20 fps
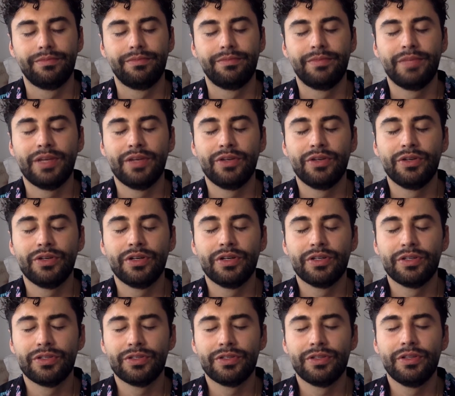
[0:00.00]
Now you're going to
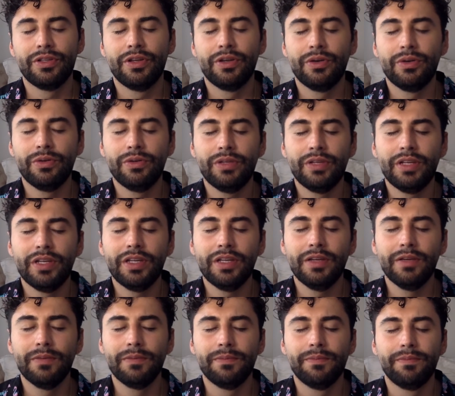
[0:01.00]
slowly
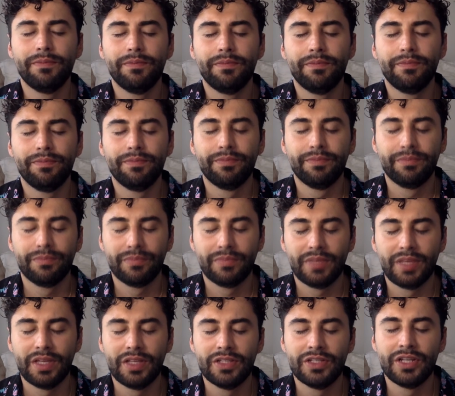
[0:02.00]

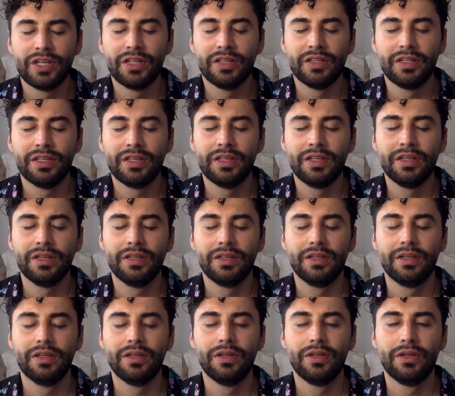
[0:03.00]
and gently
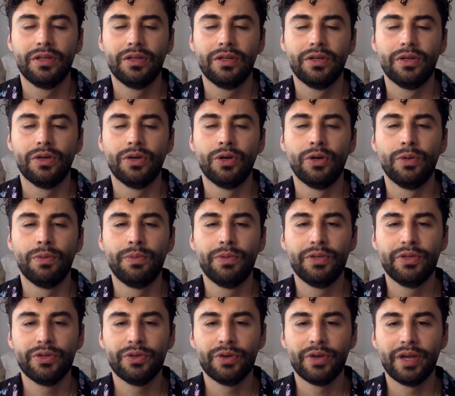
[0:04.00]
open
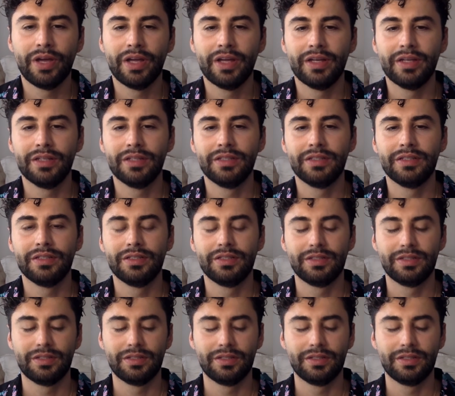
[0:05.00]
your eyes.